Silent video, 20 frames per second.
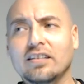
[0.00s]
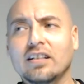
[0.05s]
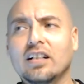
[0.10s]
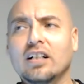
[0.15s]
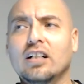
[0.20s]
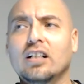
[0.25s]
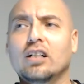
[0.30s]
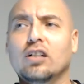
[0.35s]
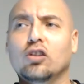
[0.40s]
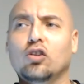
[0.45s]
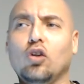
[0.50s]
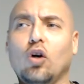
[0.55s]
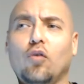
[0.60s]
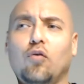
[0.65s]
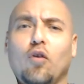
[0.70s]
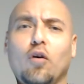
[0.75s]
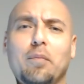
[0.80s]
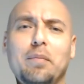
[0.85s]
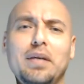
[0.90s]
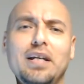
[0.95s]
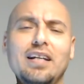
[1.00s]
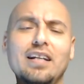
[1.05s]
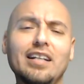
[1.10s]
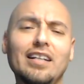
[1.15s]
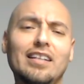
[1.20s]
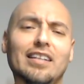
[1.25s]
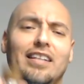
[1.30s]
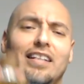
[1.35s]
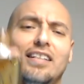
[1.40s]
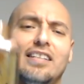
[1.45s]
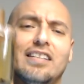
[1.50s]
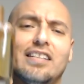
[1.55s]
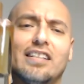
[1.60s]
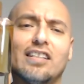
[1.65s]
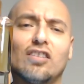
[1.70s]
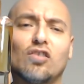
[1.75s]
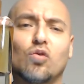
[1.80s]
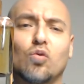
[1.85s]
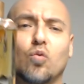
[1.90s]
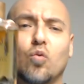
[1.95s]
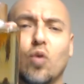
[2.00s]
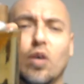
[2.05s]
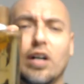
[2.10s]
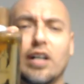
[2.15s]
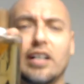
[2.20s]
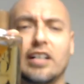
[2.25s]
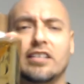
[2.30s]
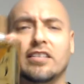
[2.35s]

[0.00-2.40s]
So for me, this just works